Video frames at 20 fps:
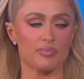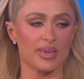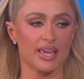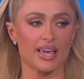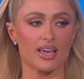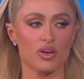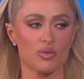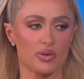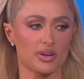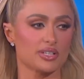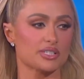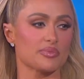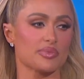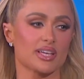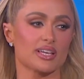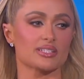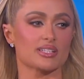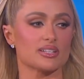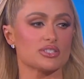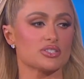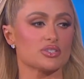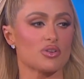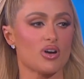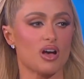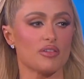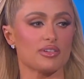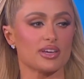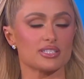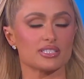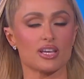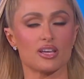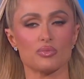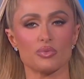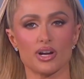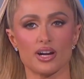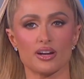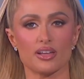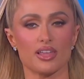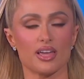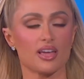exactly where she wants to
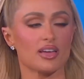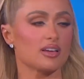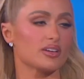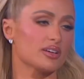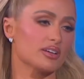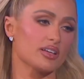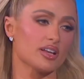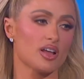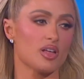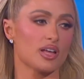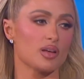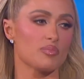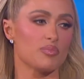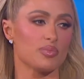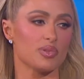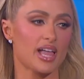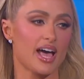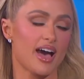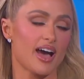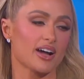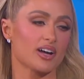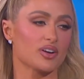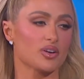be, relevant.